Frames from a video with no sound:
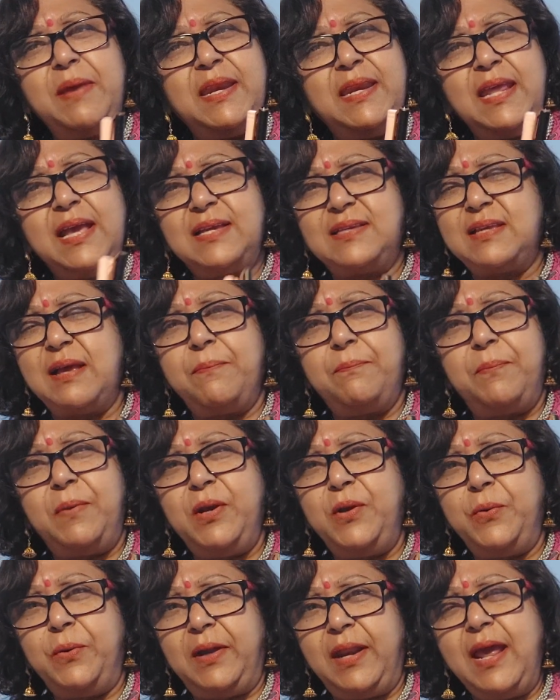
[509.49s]
Any example
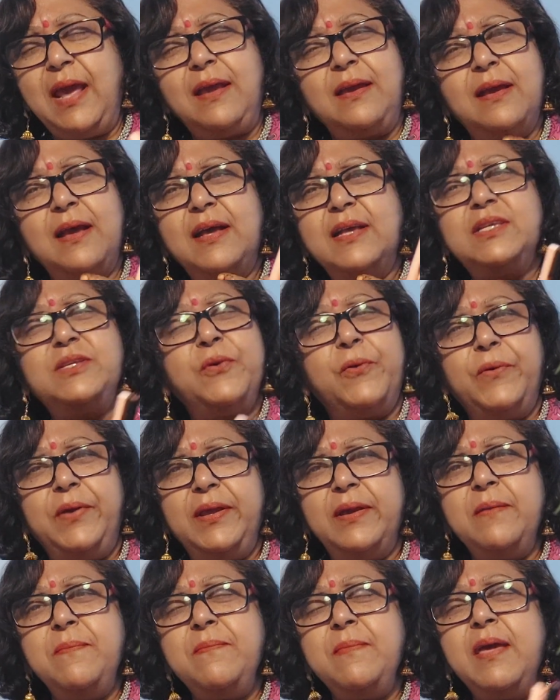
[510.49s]
you take,
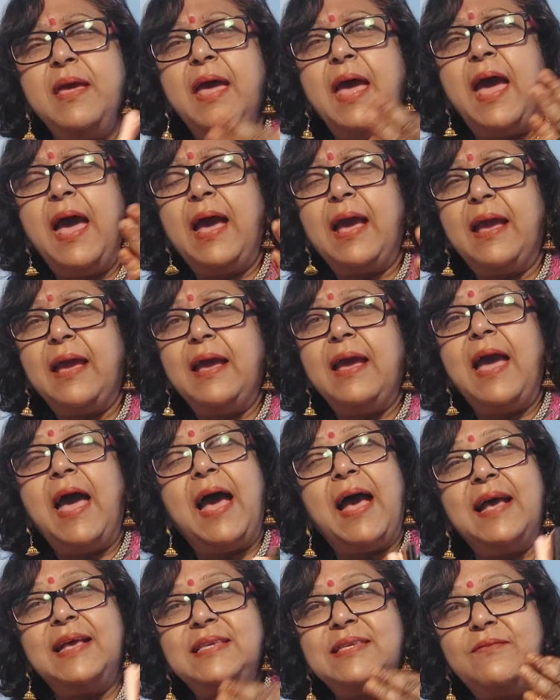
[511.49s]
sodium
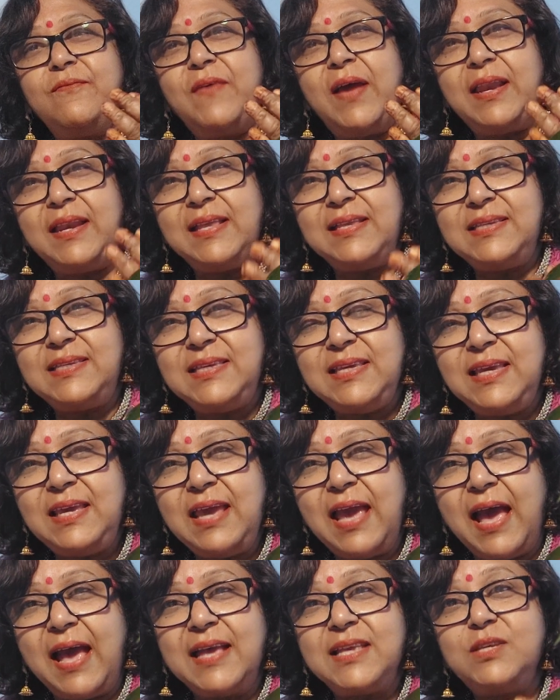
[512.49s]
has
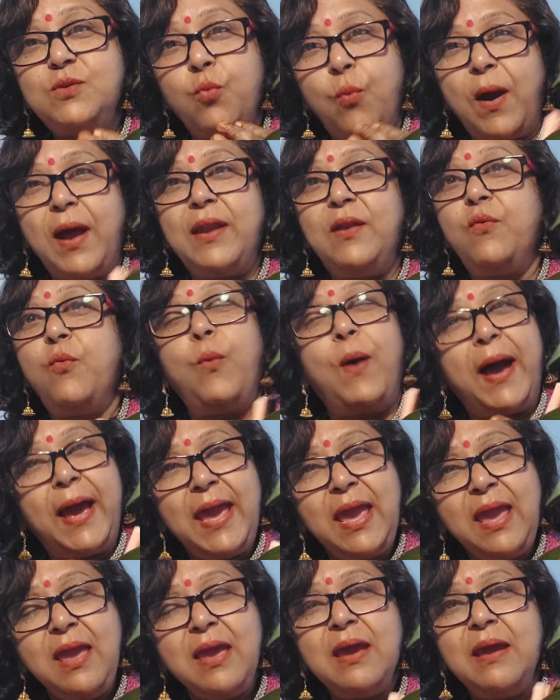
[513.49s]
valency as 1.
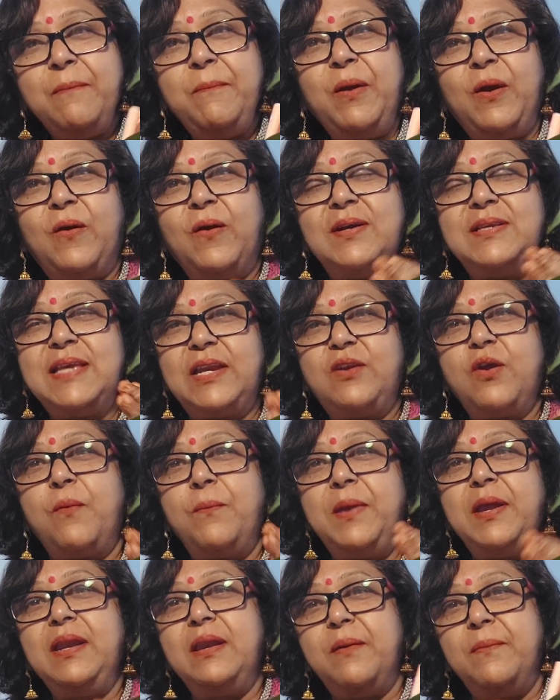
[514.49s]
Why? Because
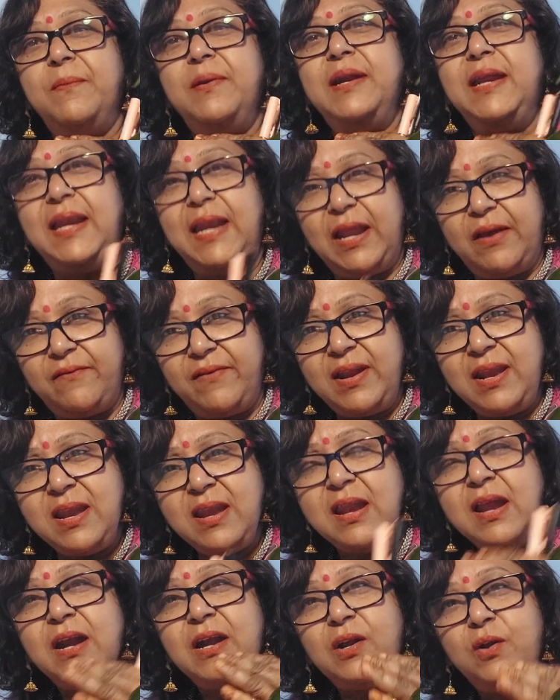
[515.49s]
atomic number
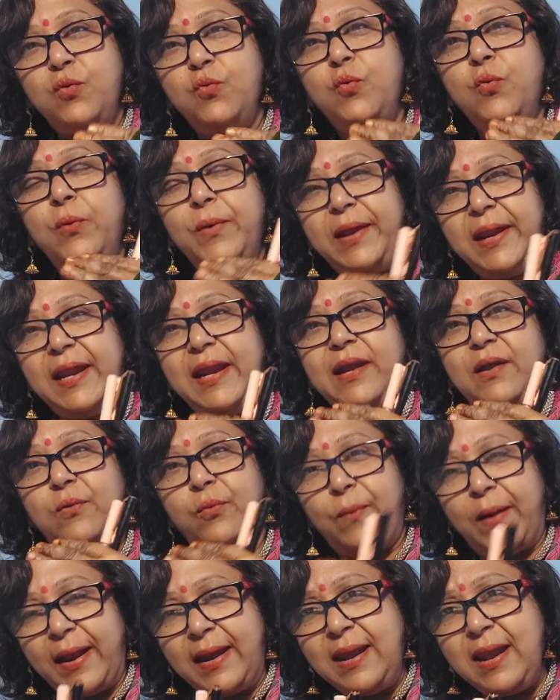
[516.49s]
11,
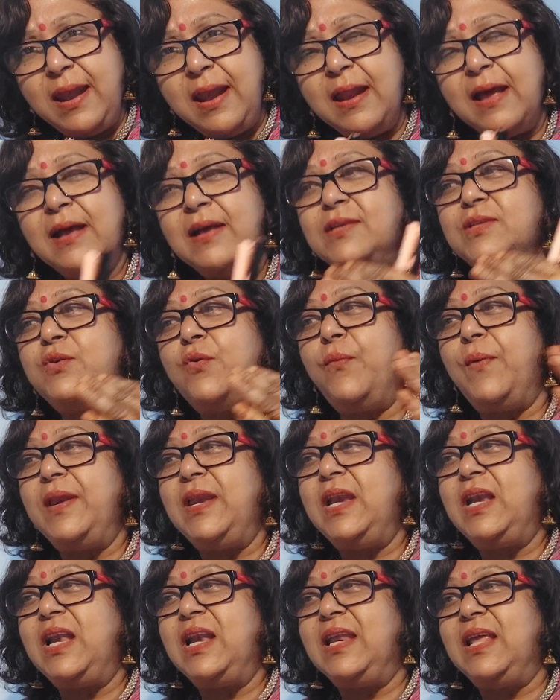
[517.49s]
281. So when
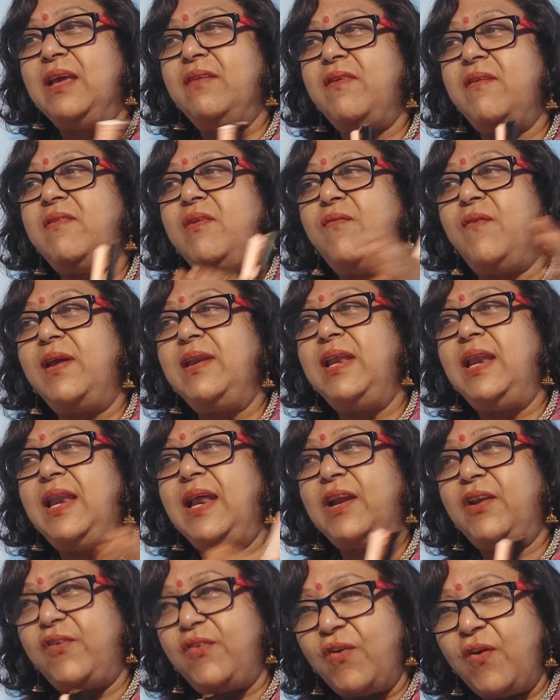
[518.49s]
it will give away 1
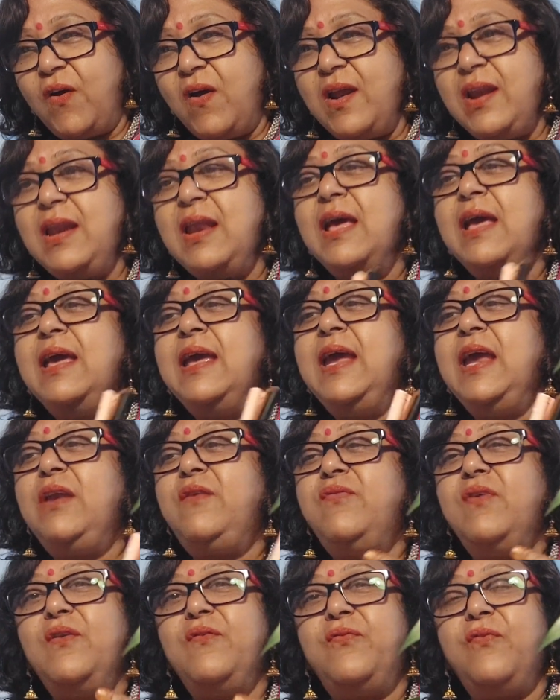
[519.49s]
electron,
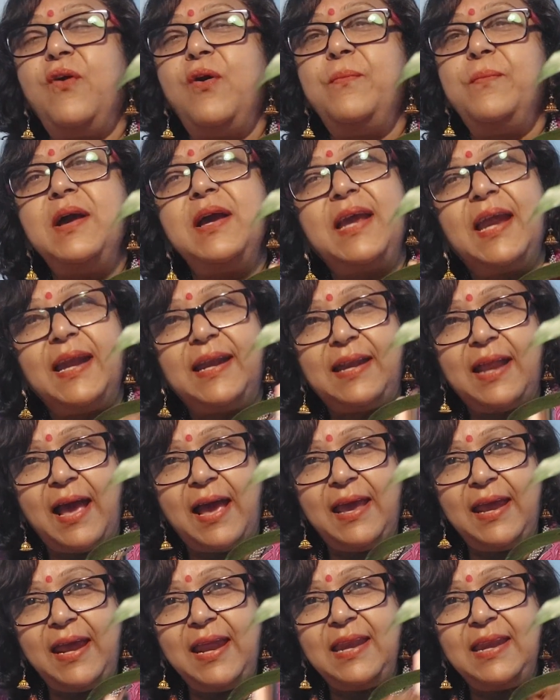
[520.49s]
it will form a
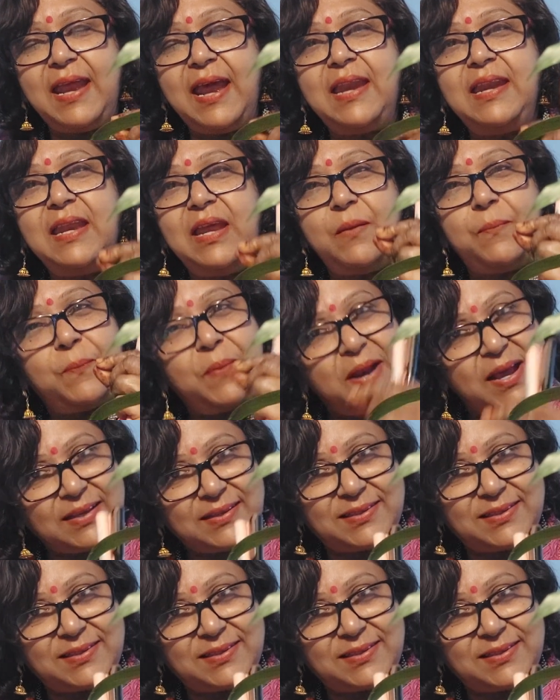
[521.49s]
cation, Na+.